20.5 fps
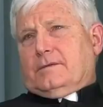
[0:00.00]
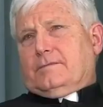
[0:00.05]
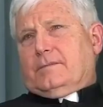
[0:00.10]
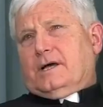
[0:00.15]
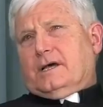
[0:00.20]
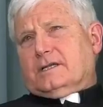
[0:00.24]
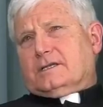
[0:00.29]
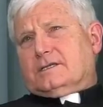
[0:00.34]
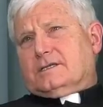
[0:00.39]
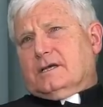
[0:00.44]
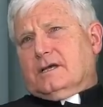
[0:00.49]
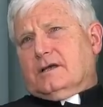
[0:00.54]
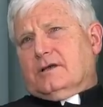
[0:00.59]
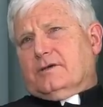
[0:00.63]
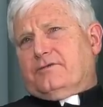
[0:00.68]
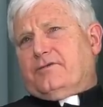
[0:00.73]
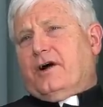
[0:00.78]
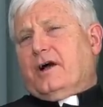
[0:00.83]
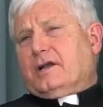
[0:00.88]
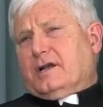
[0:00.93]

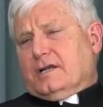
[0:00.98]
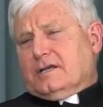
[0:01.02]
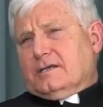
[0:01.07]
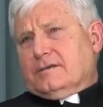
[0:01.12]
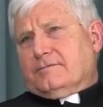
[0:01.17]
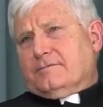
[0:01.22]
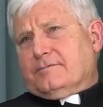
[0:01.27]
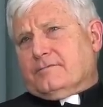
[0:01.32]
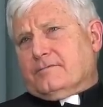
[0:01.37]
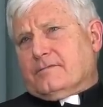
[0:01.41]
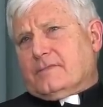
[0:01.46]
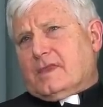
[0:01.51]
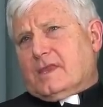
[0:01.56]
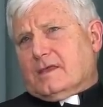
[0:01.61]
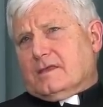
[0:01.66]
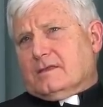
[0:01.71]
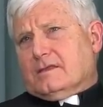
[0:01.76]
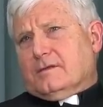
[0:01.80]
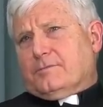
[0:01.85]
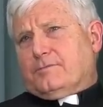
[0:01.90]
But finally,
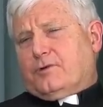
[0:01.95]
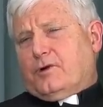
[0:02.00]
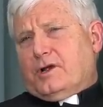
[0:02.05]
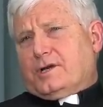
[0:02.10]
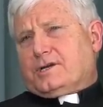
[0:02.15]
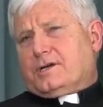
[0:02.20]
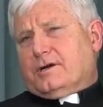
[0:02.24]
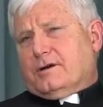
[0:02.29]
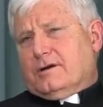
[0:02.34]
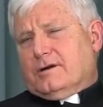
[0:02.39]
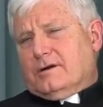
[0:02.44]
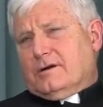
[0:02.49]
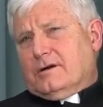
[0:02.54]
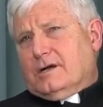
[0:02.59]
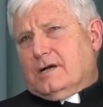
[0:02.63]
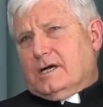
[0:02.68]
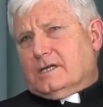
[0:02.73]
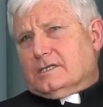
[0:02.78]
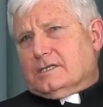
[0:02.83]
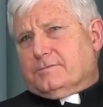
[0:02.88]
the pressure
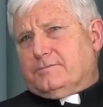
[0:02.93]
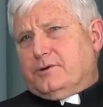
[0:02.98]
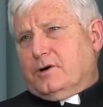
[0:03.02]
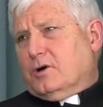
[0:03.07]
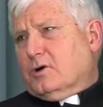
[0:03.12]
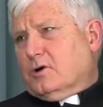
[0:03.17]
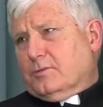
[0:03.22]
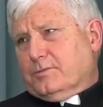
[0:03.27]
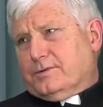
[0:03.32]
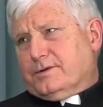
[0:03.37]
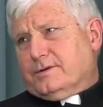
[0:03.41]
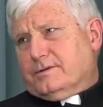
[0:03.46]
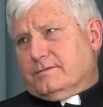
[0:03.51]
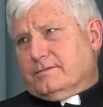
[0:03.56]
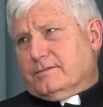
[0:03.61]
on the Pope